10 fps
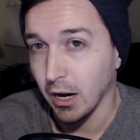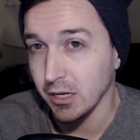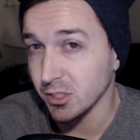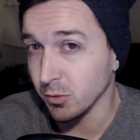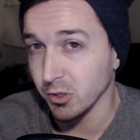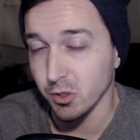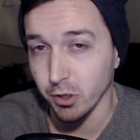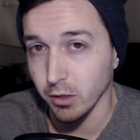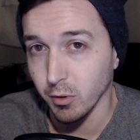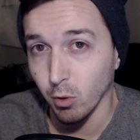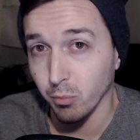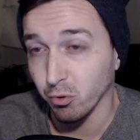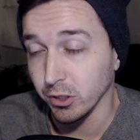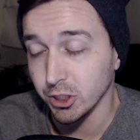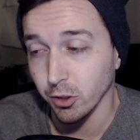I assume there's only going to be one
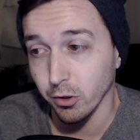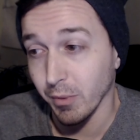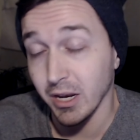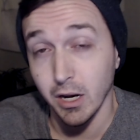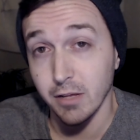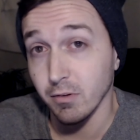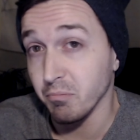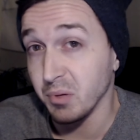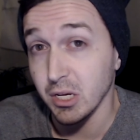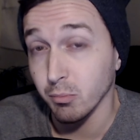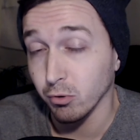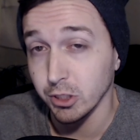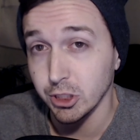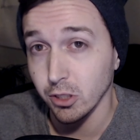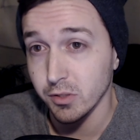pre-show. There may not even be a
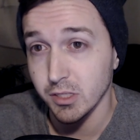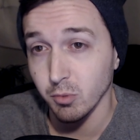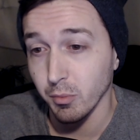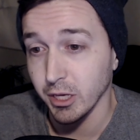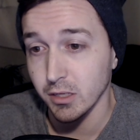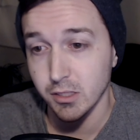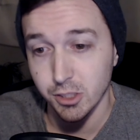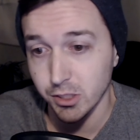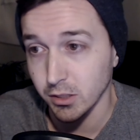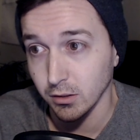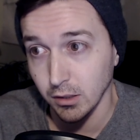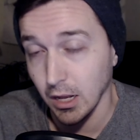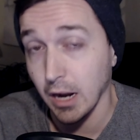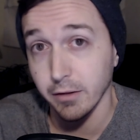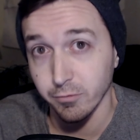pre-show, simply because it's just a
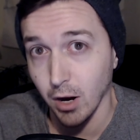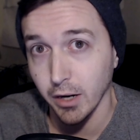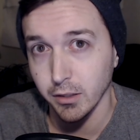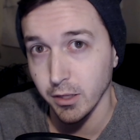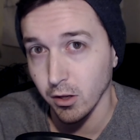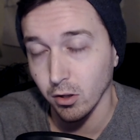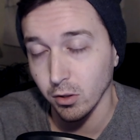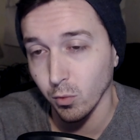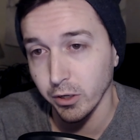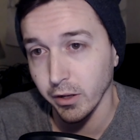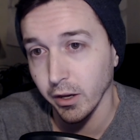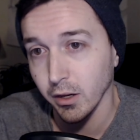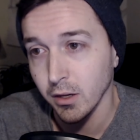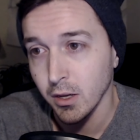lot of Rocket League all in one day.